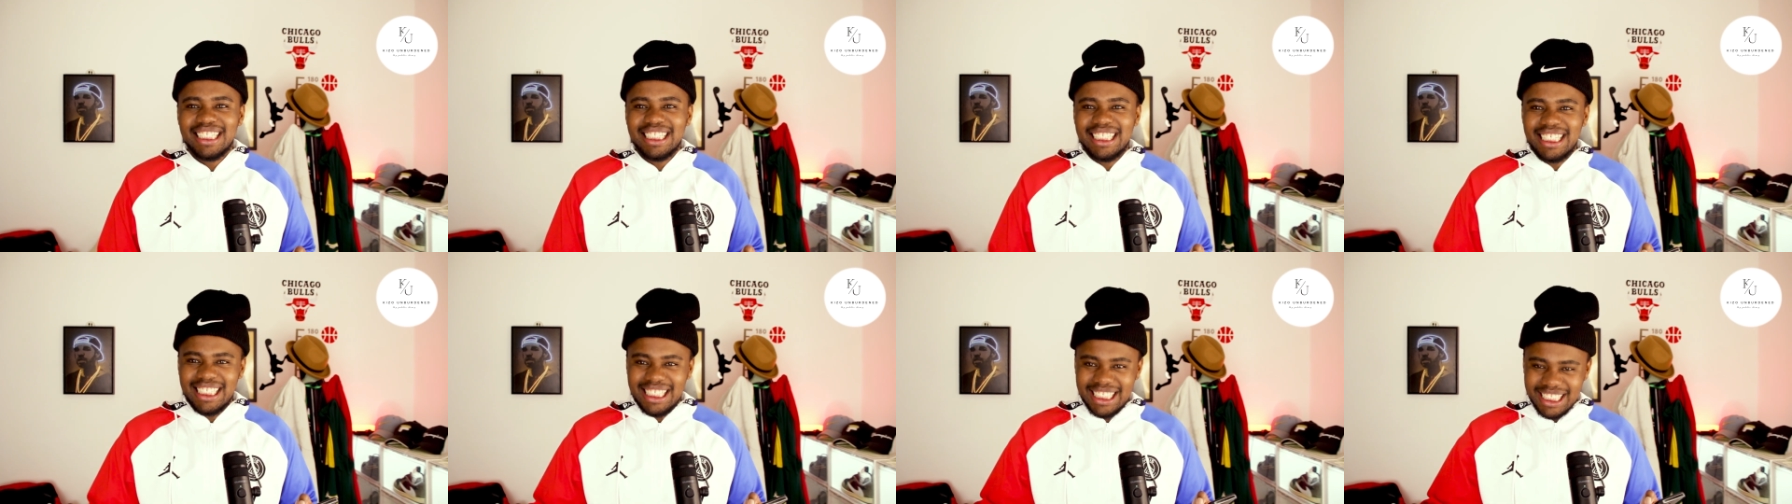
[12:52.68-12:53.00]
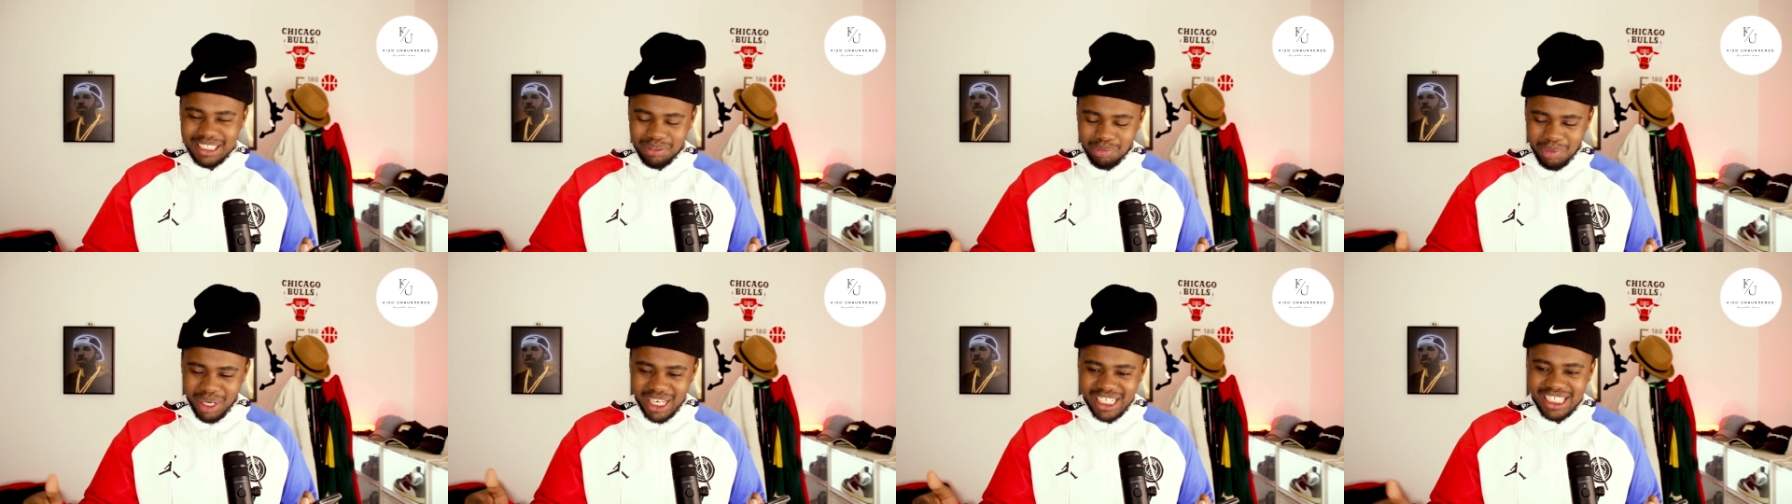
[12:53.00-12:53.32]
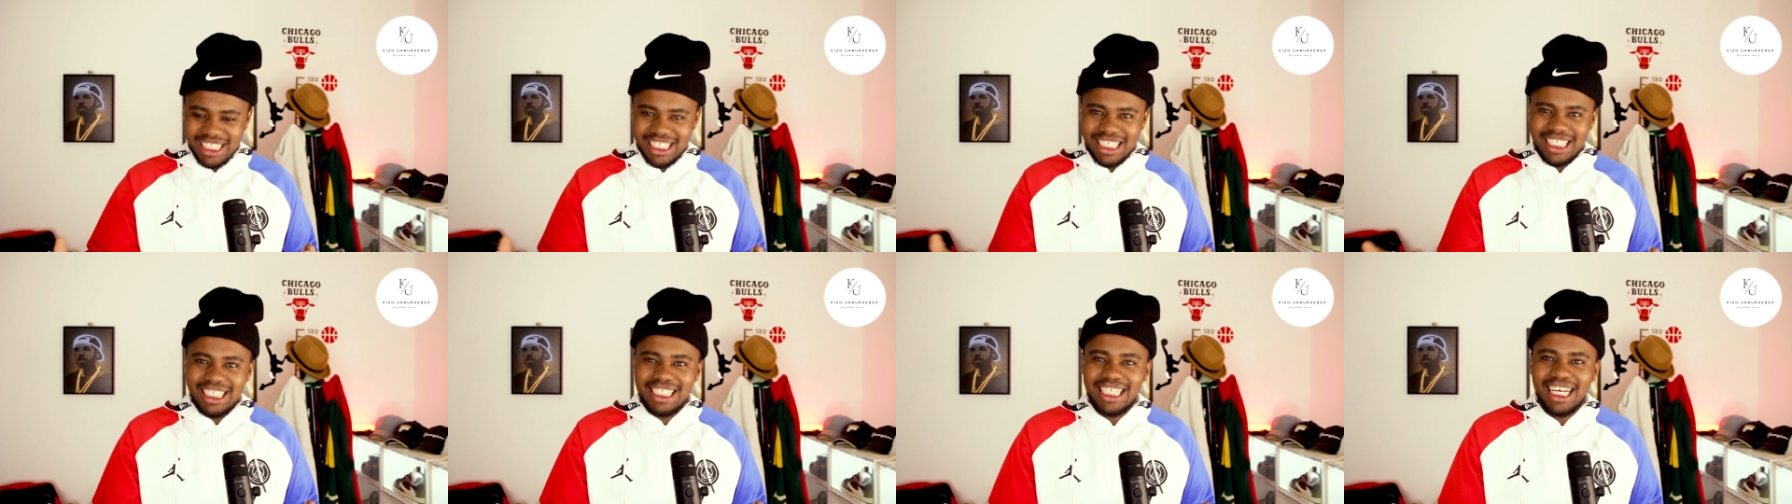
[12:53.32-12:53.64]
This is my
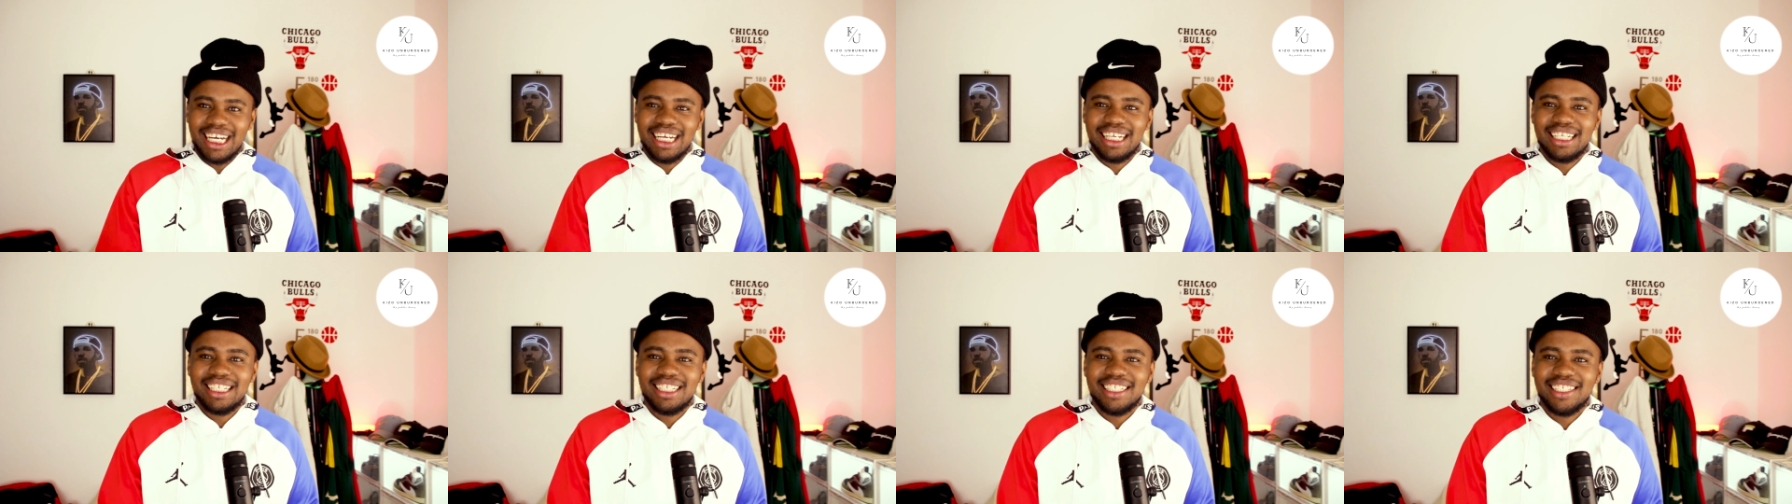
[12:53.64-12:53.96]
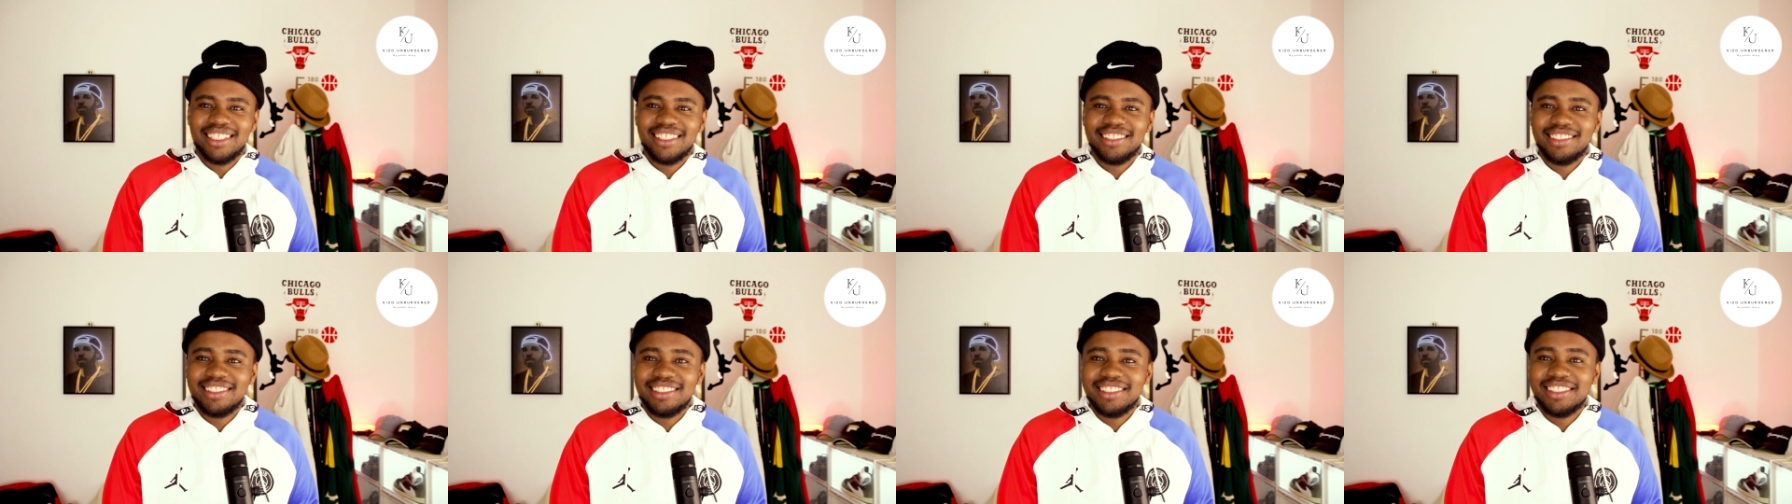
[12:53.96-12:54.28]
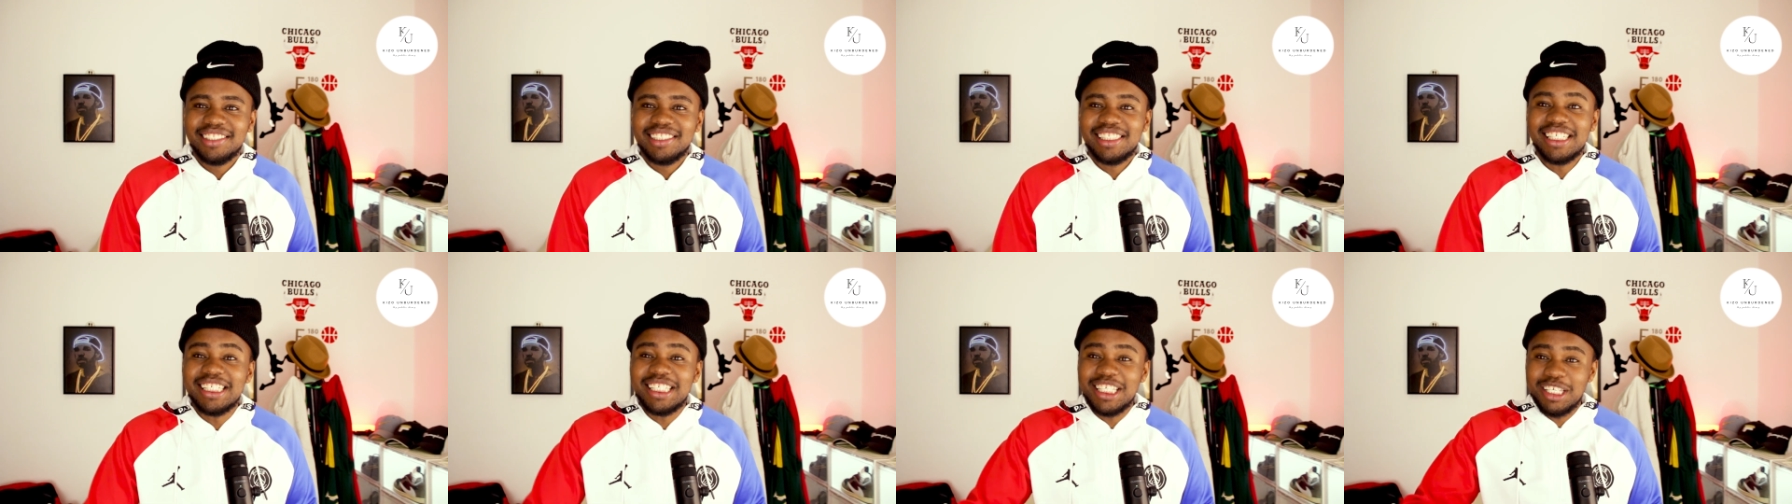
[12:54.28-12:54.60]
jita.
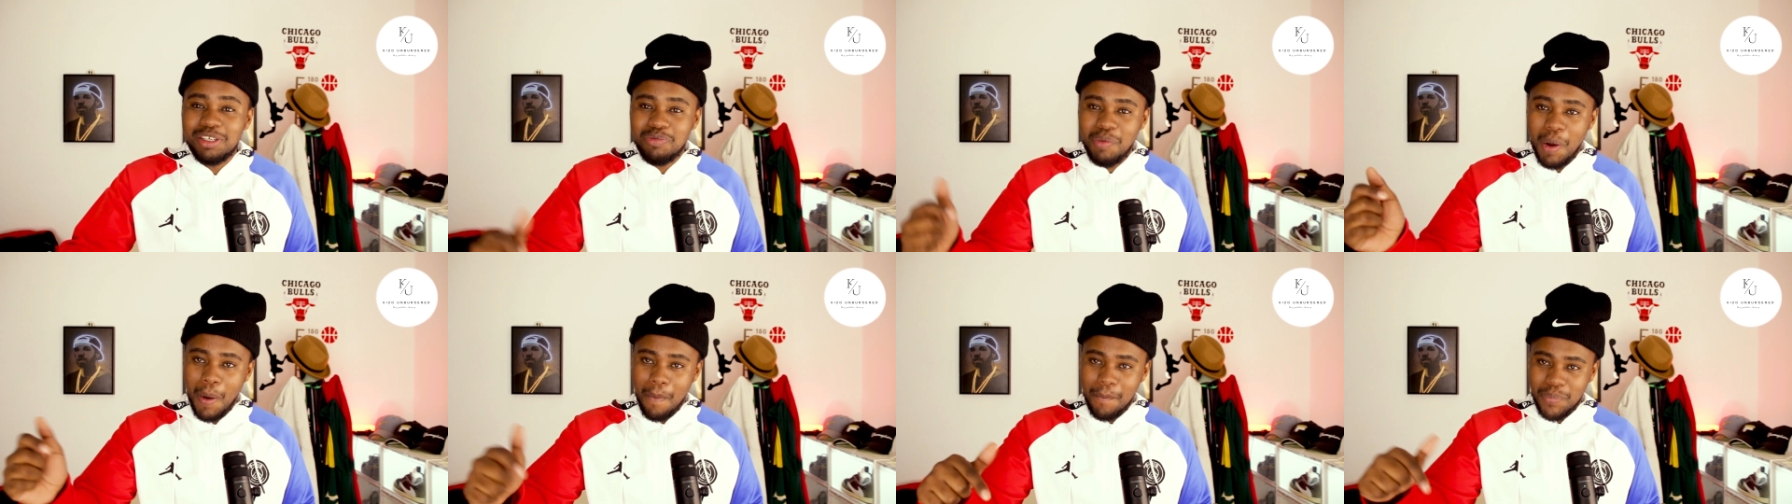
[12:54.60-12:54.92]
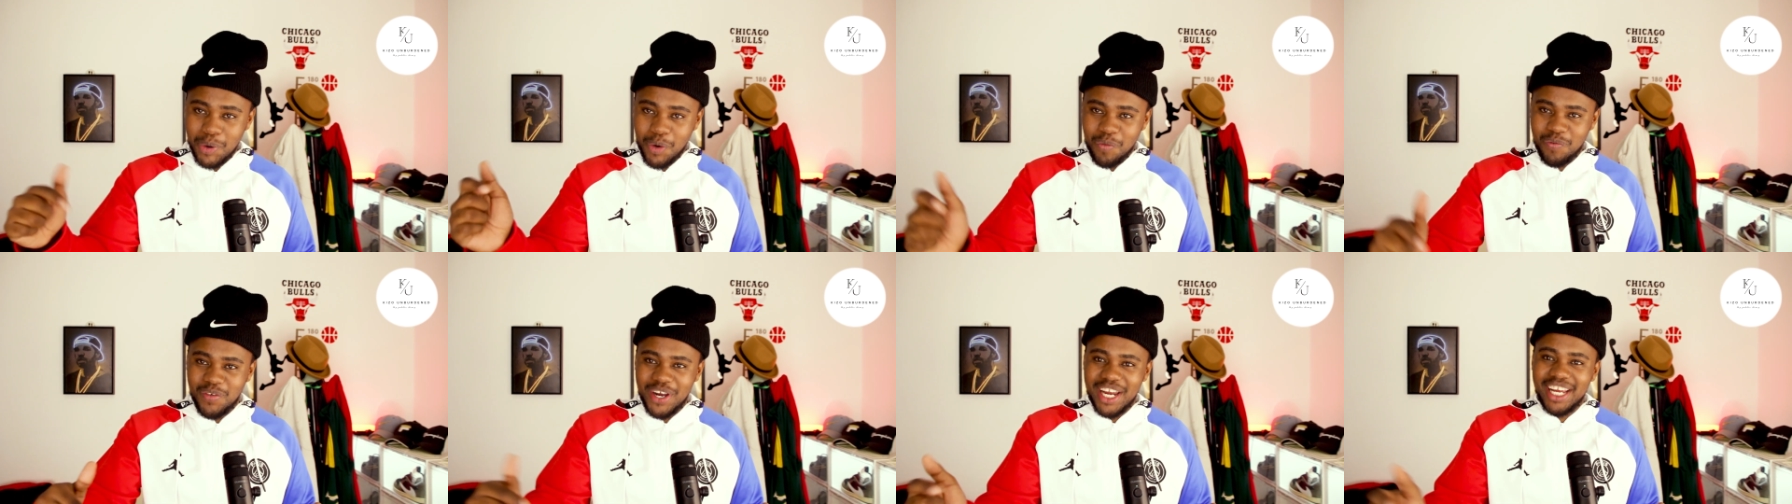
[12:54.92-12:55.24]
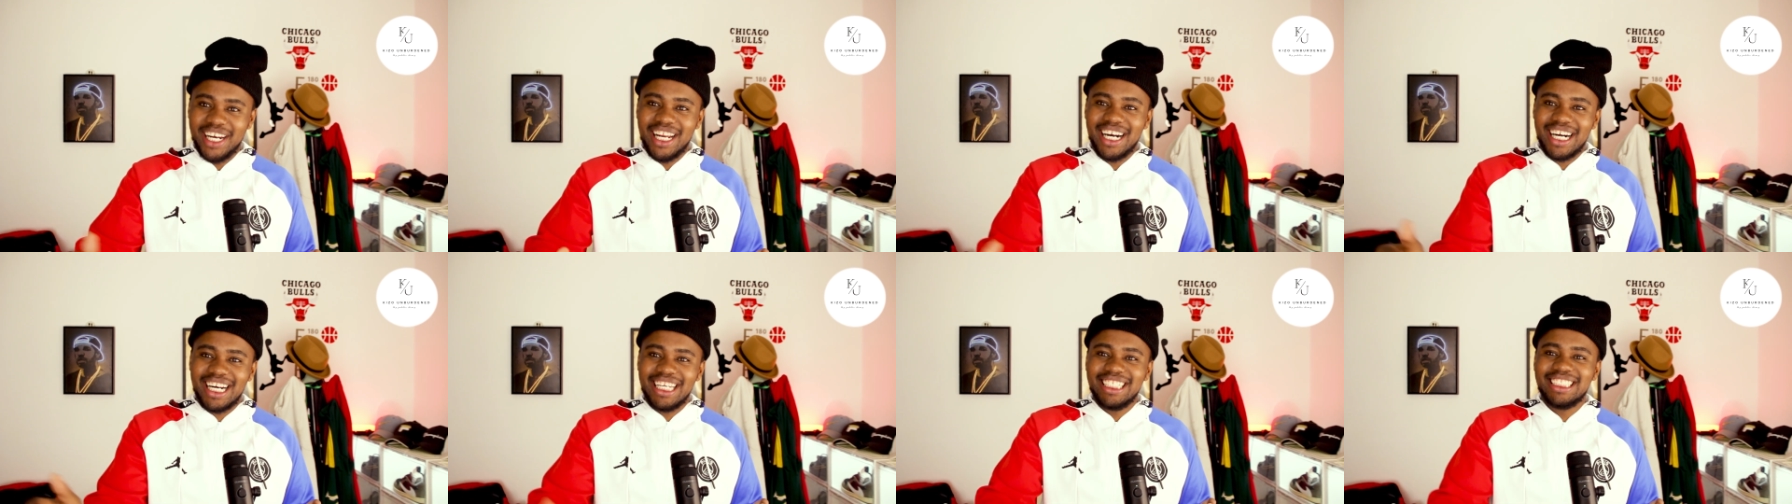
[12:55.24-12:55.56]
This is my
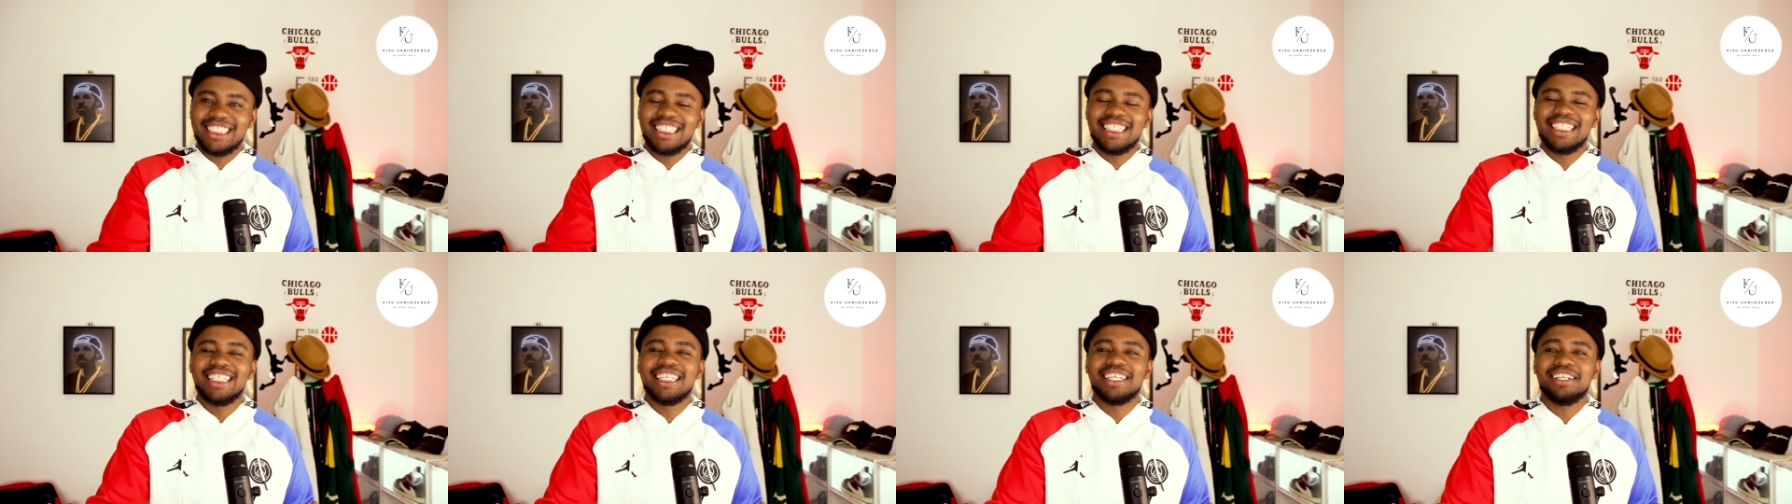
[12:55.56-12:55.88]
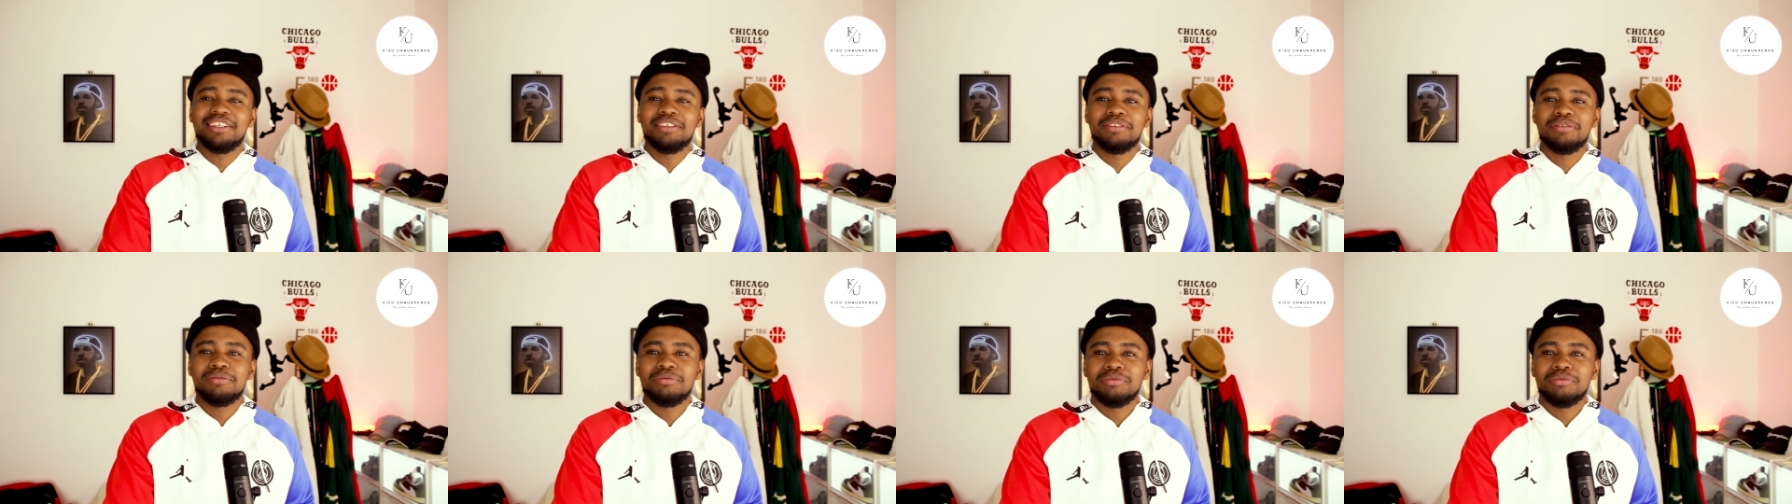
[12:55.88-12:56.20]
provider right here.